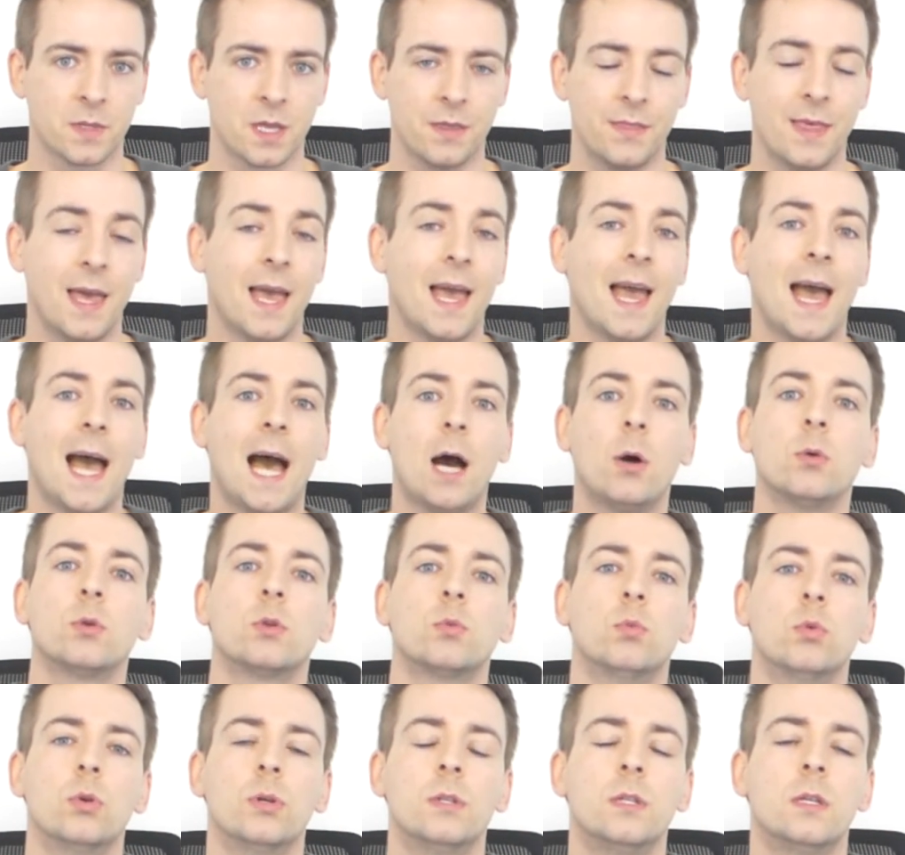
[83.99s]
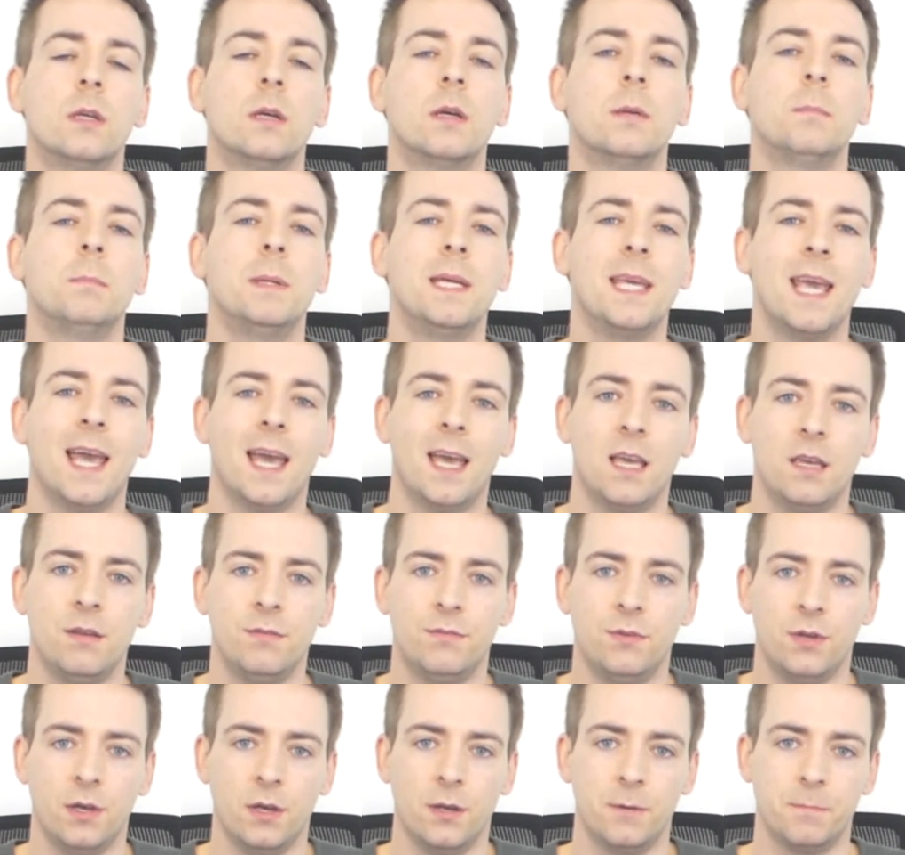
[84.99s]
their outward
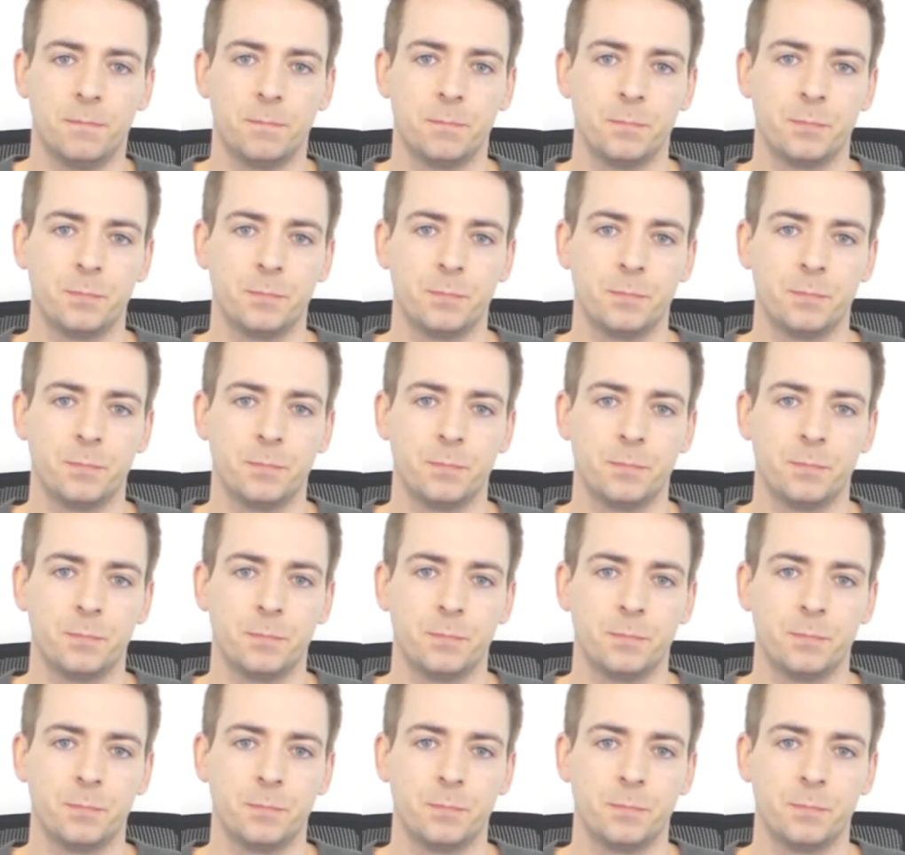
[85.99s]
behavior.